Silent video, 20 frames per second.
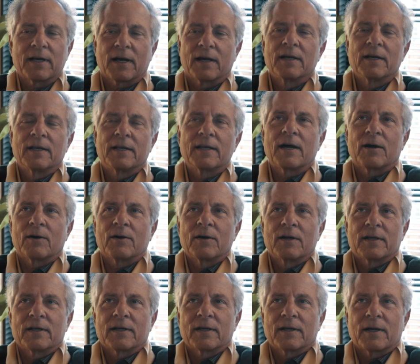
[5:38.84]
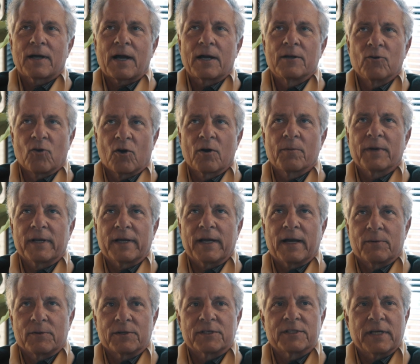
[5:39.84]
Yeah. Now, normally
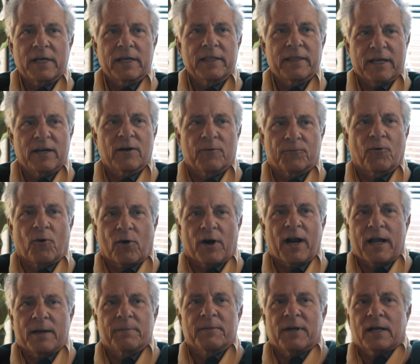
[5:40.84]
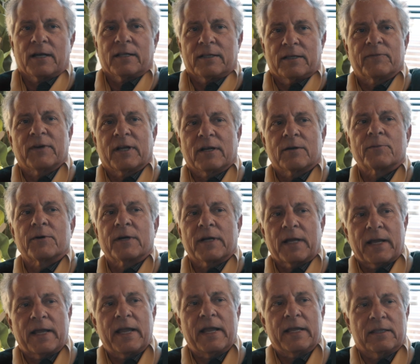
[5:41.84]
I would say, therefore I am not a developer and
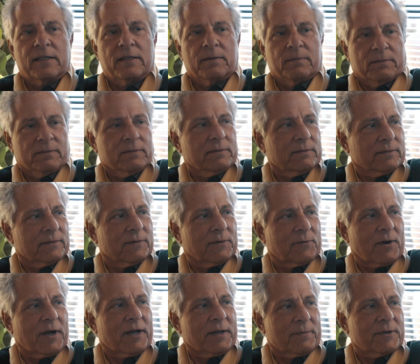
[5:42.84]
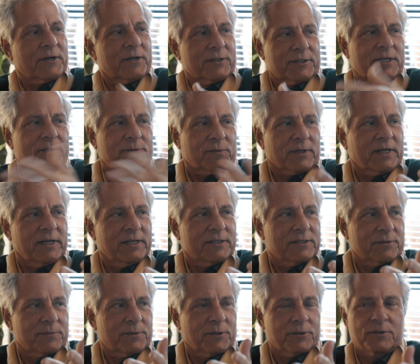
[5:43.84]
I hate them, right? Because that's what
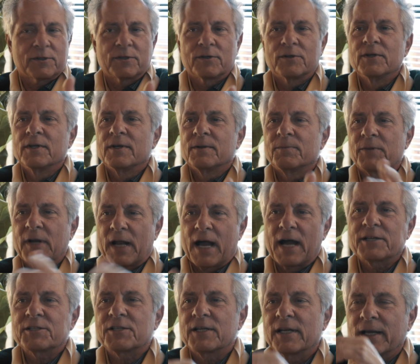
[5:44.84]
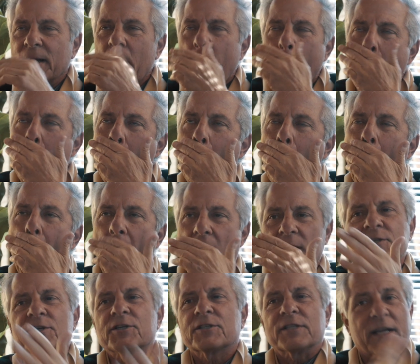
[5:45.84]
kids are supposed to do. But actually,
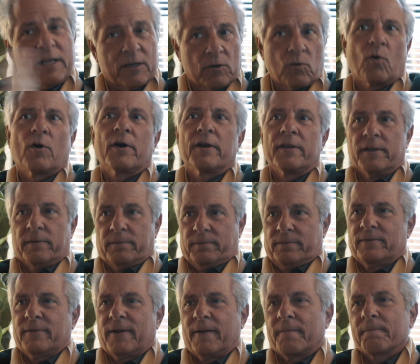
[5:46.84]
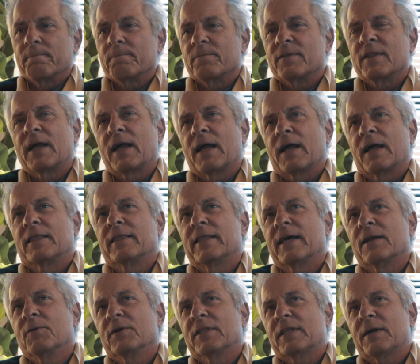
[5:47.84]
I just ignored them. And
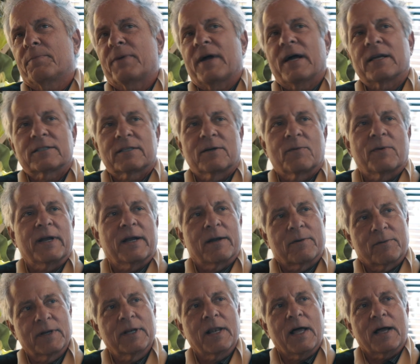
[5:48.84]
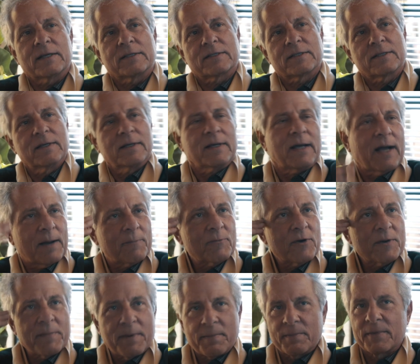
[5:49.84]
then when they passed away, I realized I'm
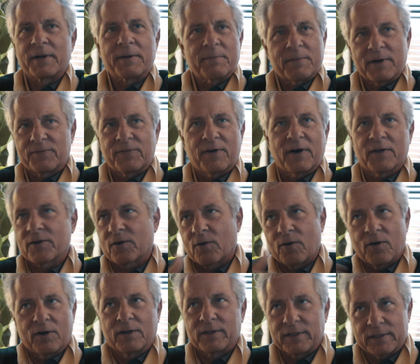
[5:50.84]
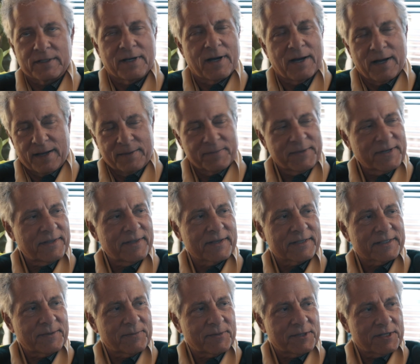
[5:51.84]
remembering my father all the time and
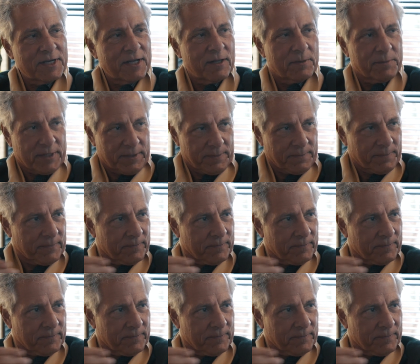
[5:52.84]
things he would tell me.